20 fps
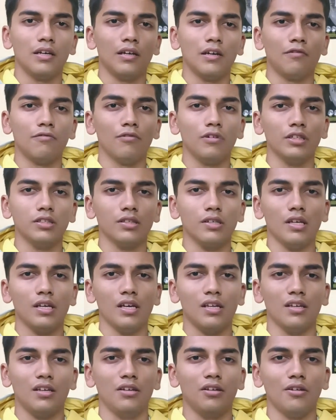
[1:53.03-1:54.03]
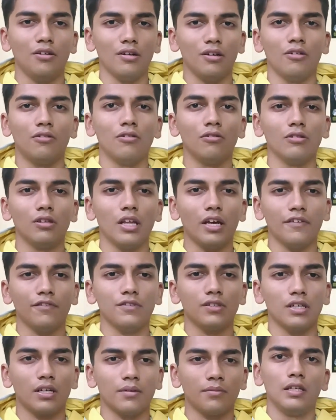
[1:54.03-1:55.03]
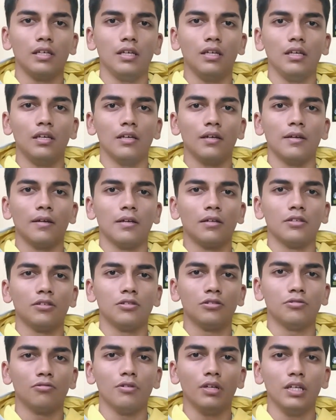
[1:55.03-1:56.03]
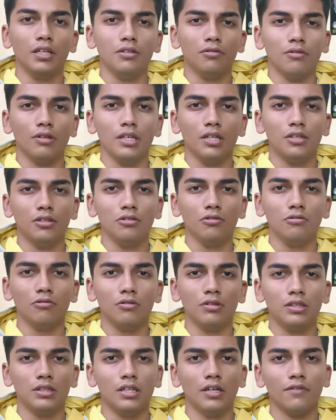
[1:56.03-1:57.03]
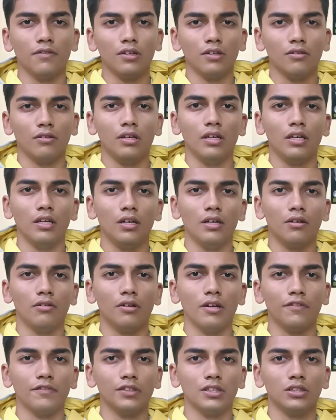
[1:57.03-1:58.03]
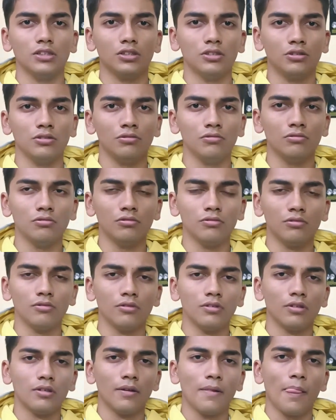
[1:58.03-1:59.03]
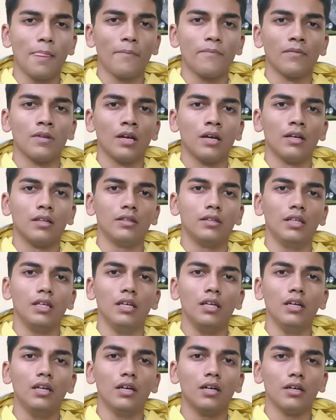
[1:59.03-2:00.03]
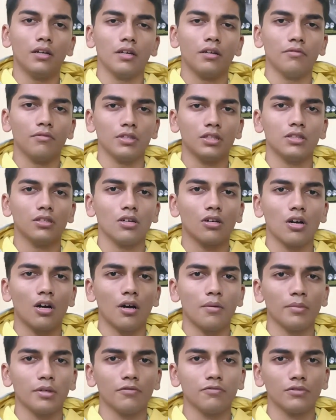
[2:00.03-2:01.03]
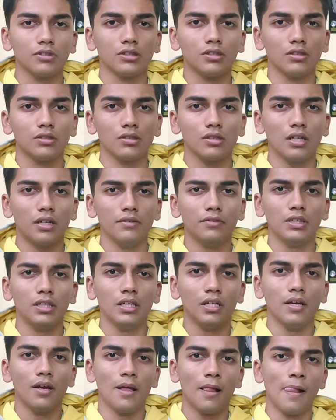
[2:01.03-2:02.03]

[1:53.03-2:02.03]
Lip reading: once again in your whole lifetime. 2022 definitely here refers to the year in which the comet was discovered,